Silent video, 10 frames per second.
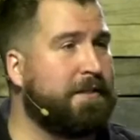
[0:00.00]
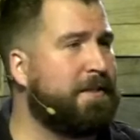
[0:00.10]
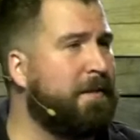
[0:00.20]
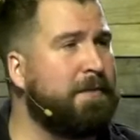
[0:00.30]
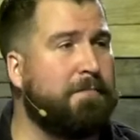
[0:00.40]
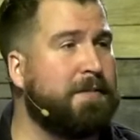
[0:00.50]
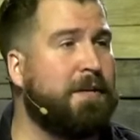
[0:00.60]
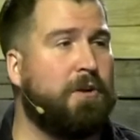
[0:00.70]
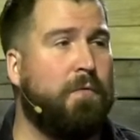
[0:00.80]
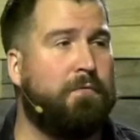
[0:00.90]
And sometimes I
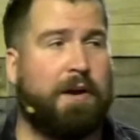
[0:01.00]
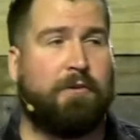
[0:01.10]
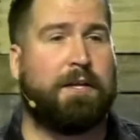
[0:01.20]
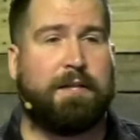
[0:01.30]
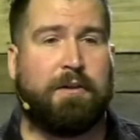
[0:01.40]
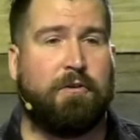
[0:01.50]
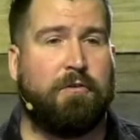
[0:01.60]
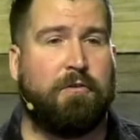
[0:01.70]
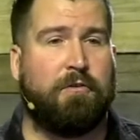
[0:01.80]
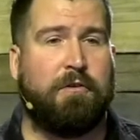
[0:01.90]
know very
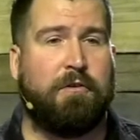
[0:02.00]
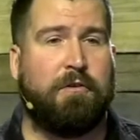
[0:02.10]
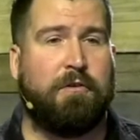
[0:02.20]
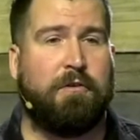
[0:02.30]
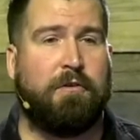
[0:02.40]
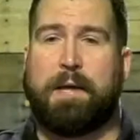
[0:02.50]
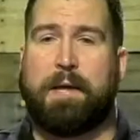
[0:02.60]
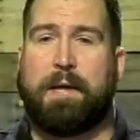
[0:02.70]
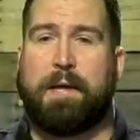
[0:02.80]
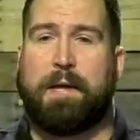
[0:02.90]
little about the
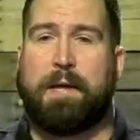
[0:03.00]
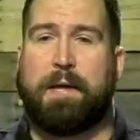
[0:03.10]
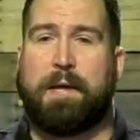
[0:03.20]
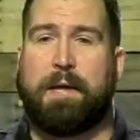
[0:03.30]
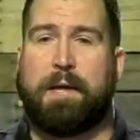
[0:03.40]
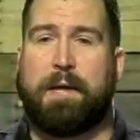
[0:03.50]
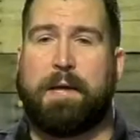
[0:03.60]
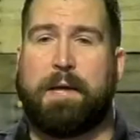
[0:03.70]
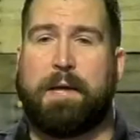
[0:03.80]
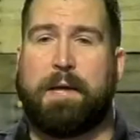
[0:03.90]
people group that I'm
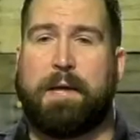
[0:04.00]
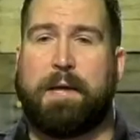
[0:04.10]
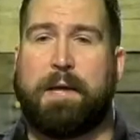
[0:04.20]
going to.